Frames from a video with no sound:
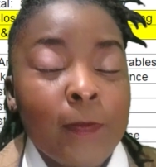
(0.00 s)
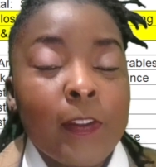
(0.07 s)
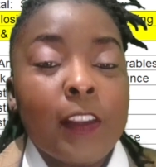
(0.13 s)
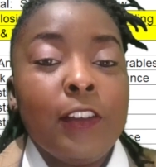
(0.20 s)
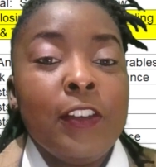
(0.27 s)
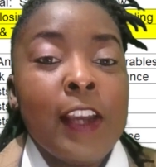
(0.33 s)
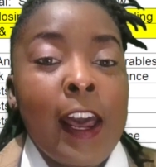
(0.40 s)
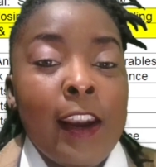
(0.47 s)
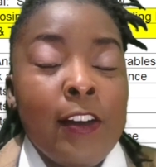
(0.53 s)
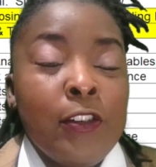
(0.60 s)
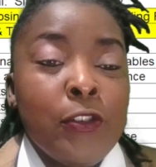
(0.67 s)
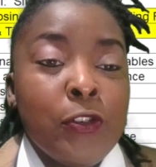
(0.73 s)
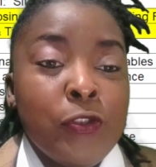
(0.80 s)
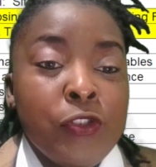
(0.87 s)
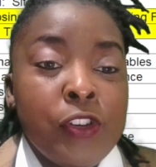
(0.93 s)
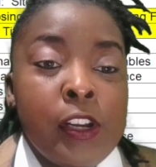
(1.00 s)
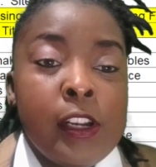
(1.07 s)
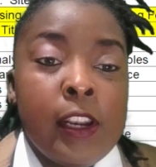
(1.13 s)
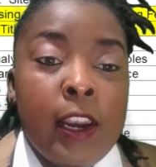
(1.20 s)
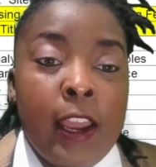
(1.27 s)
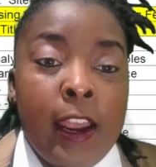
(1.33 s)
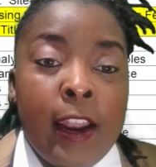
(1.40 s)
you got to negotiate the
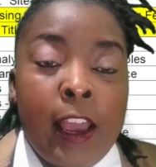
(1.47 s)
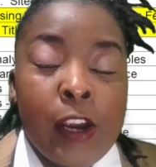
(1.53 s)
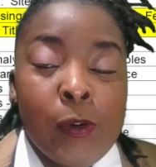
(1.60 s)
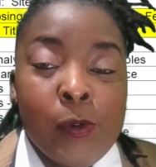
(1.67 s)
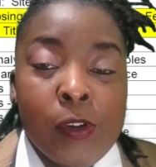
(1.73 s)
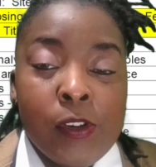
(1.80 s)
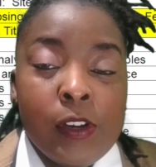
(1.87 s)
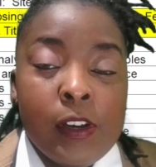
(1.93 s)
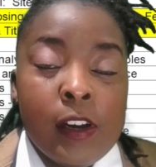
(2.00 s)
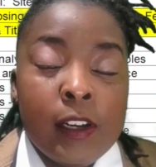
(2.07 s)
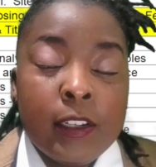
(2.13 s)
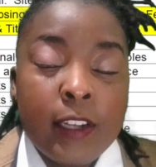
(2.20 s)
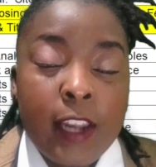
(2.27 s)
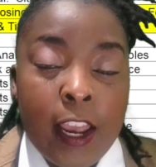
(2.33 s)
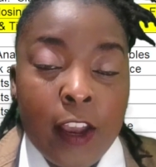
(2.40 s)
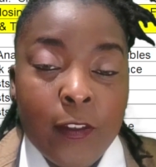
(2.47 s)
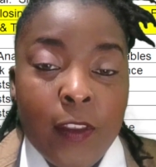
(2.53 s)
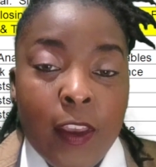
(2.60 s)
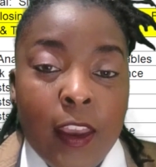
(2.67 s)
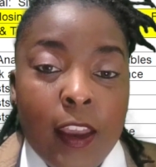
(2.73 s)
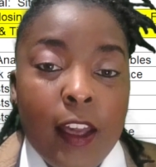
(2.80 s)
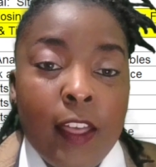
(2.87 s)
land acquisition cost down,
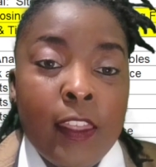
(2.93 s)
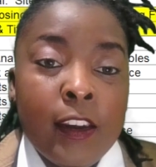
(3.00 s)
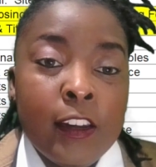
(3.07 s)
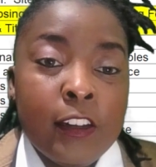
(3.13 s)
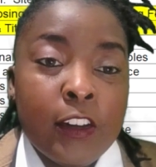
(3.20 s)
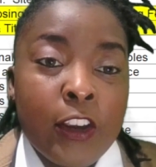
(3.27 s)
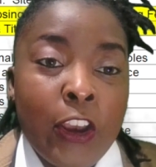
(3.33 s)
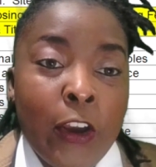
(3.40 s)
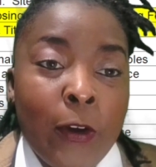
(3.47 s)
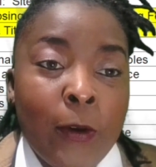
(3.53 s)
and then this will go.